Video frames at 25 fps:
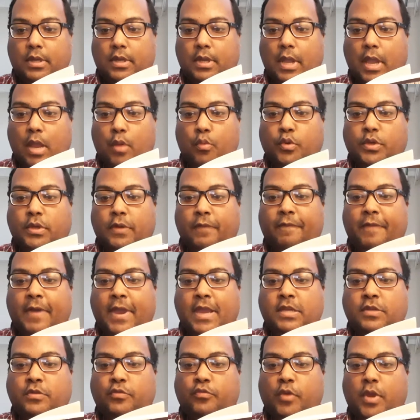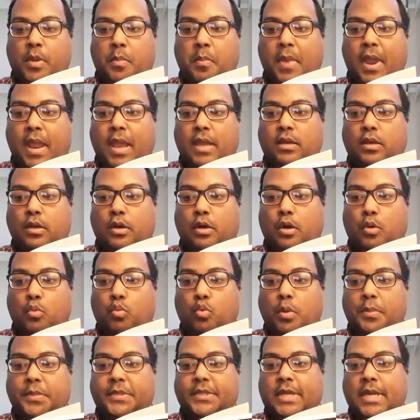And when a phase 3 man or
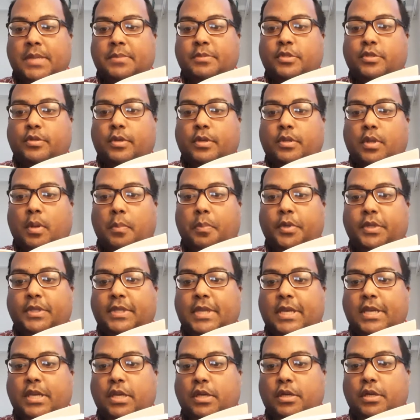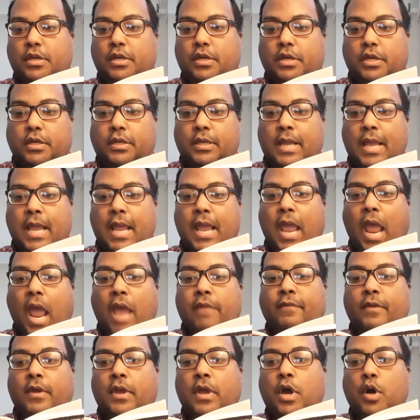woman demonstrates a particular good,
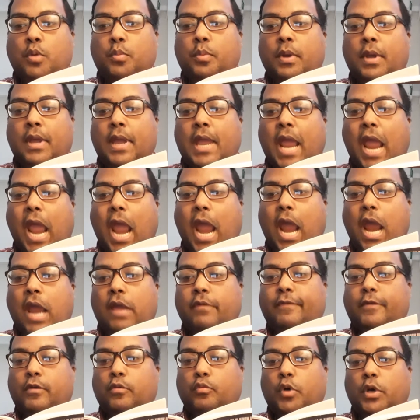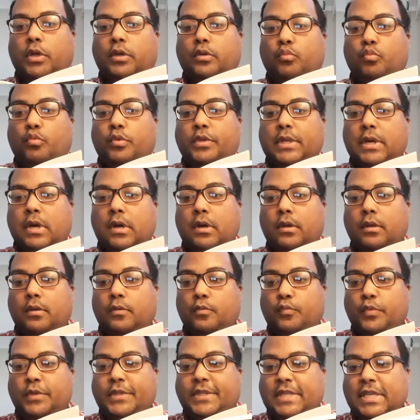heaven help everyone
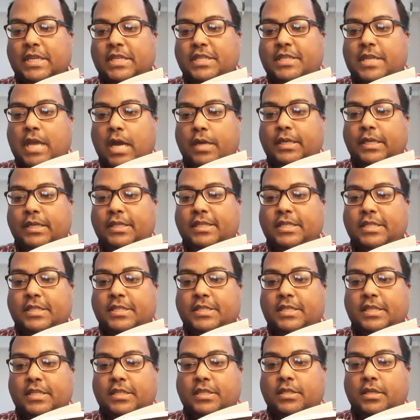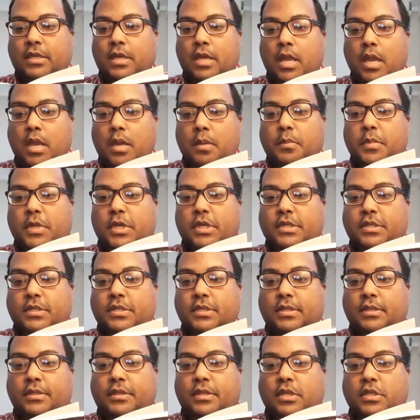within shouting distance,
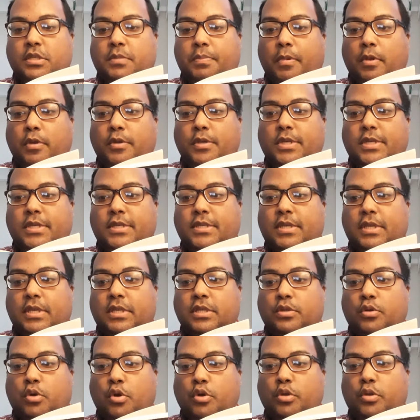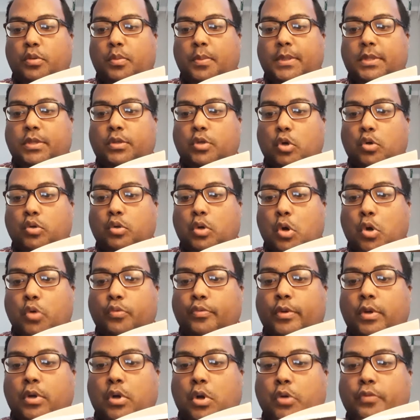because the experience is going to be told
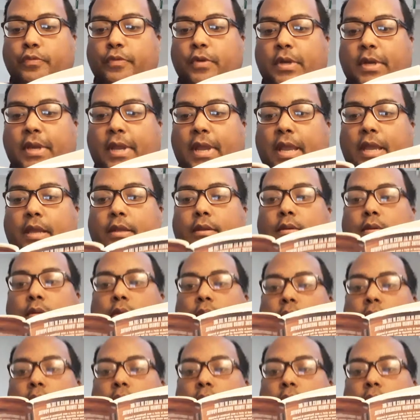over and over again.